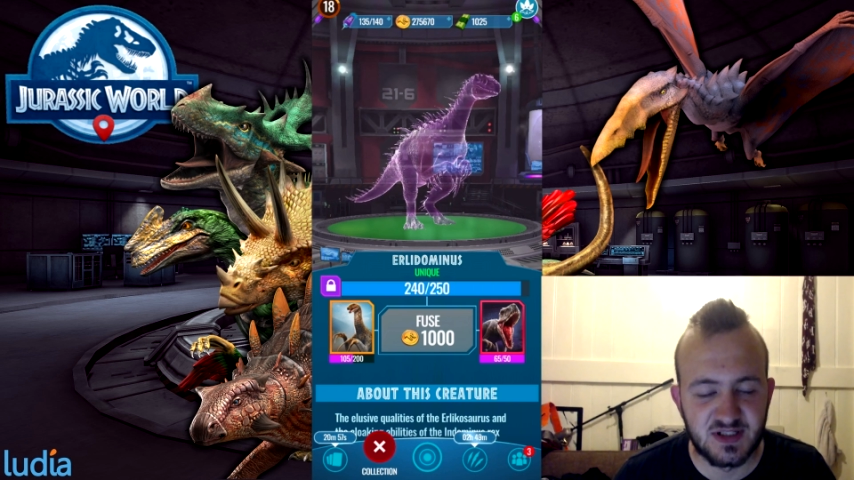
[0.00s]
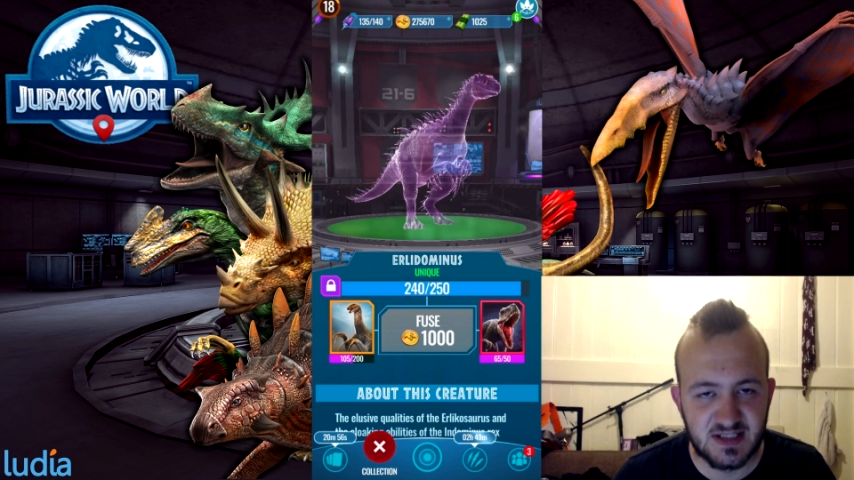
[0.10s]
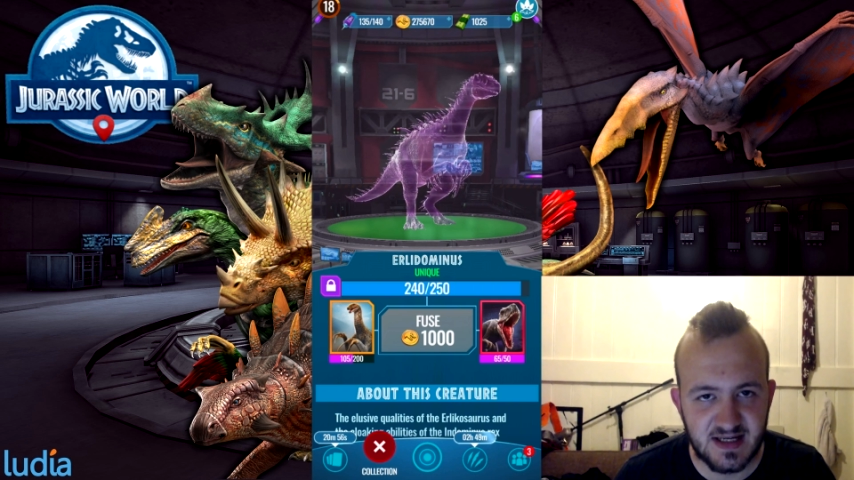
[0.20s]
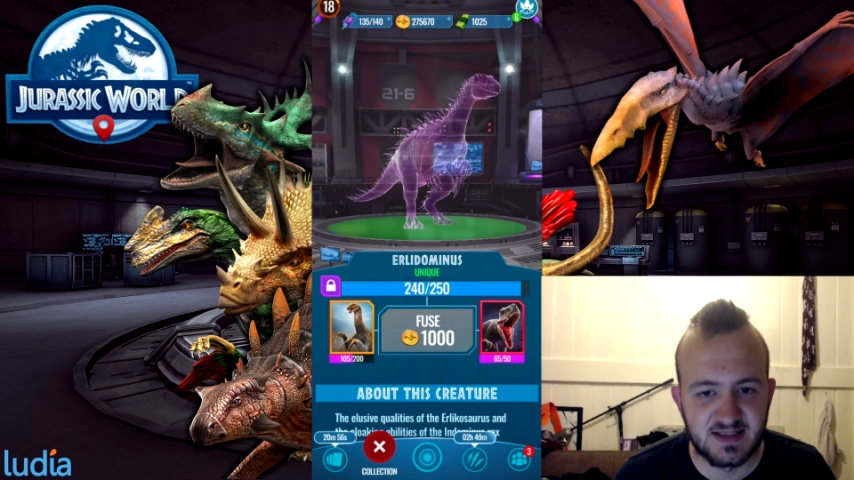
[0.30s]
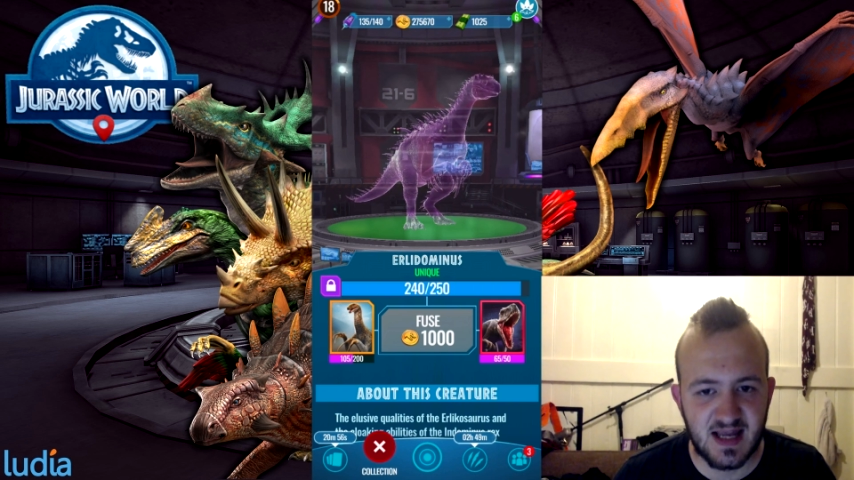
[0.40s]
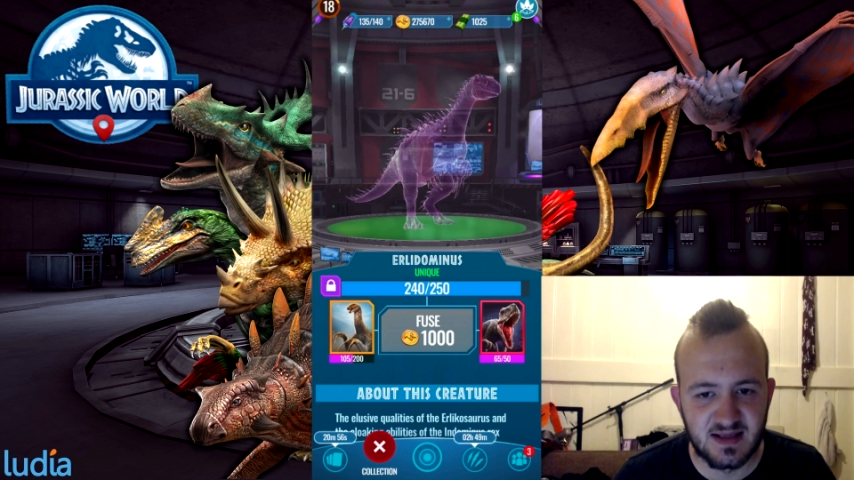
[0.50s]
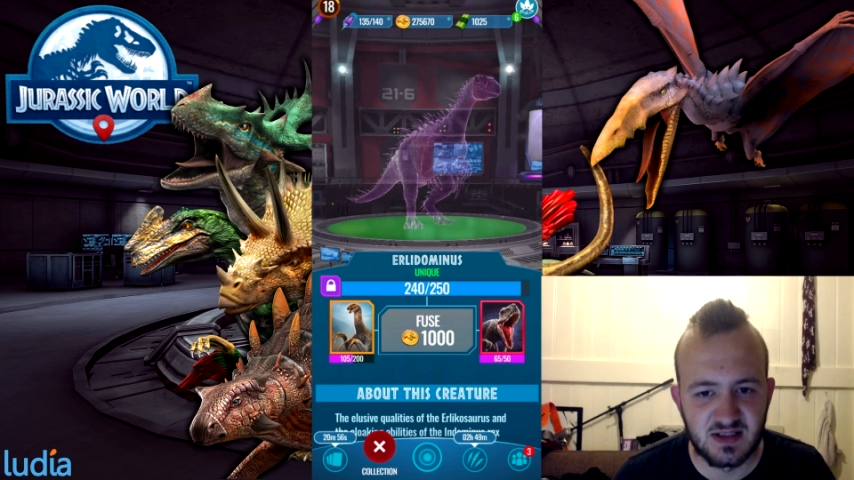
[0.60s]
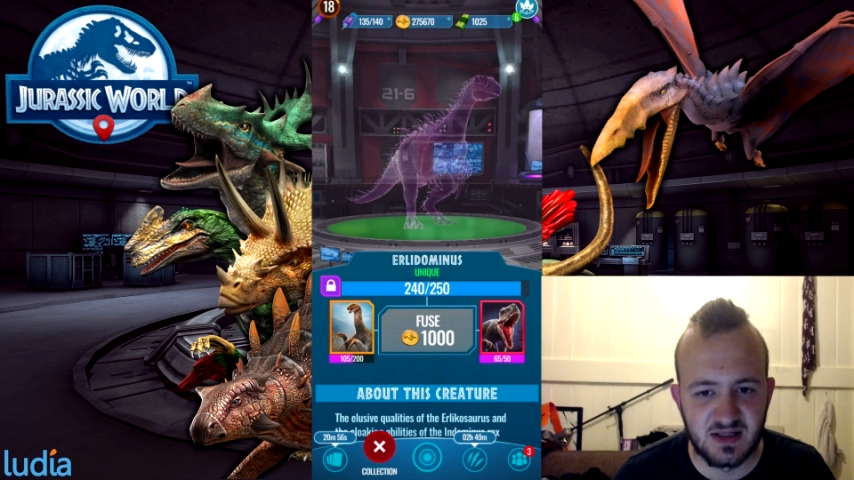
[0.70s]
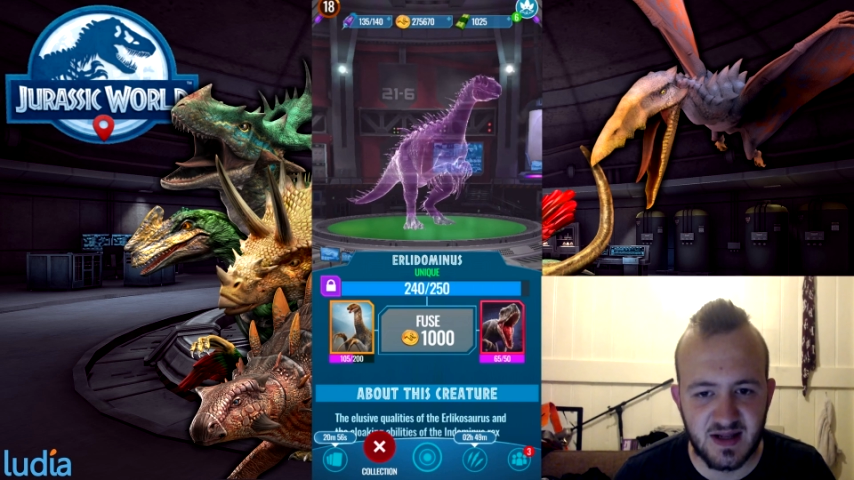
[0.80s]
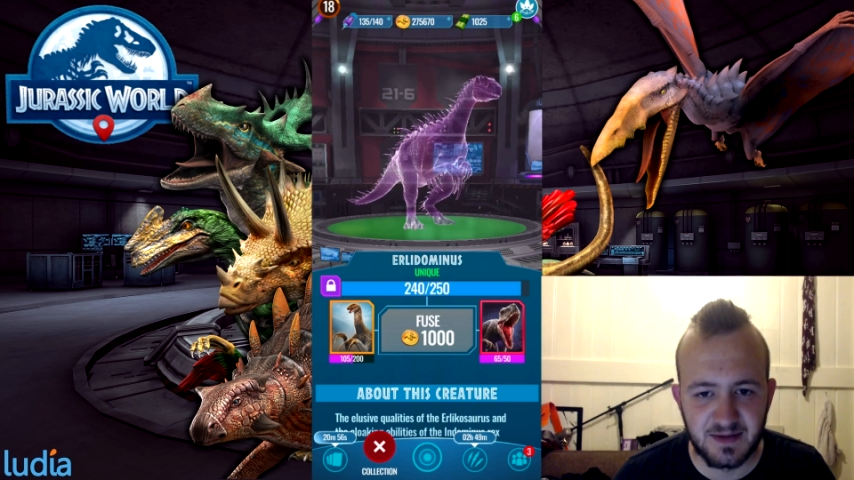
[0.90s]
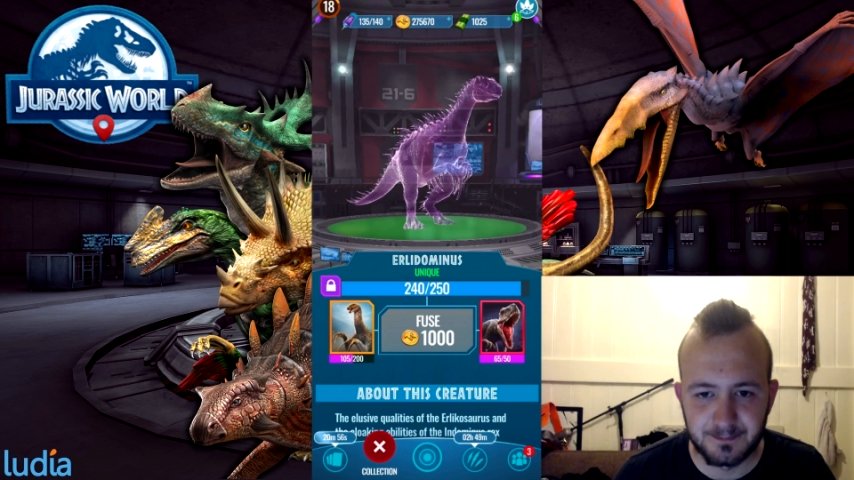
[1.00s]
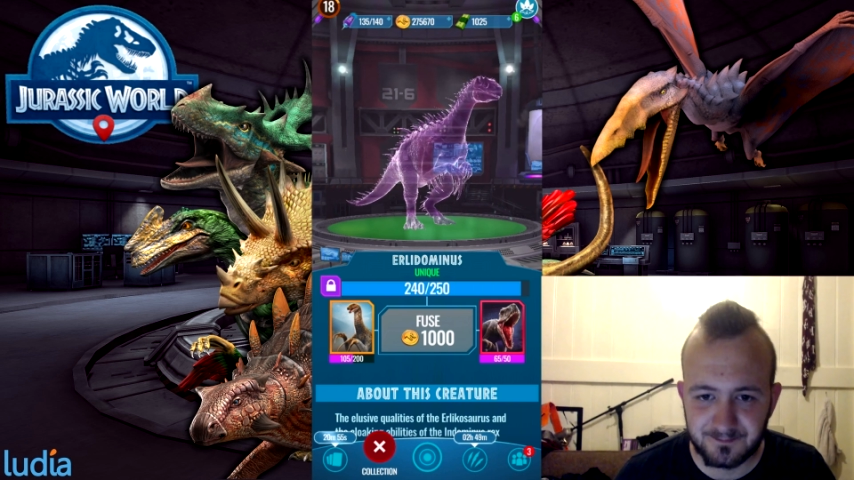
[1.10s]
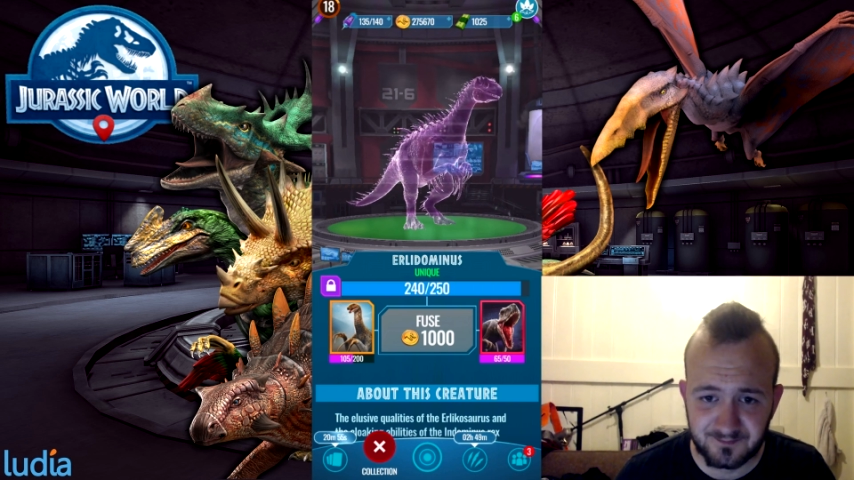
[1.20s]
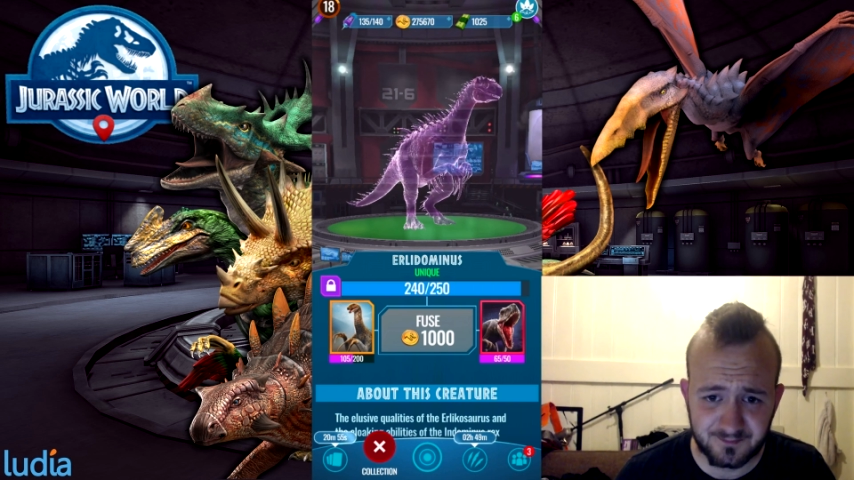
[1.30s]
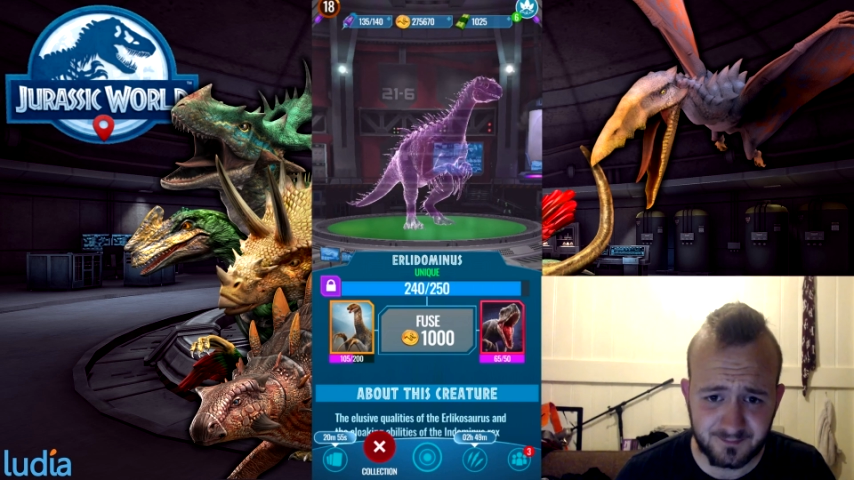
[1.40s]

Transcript: I got 6 10s today,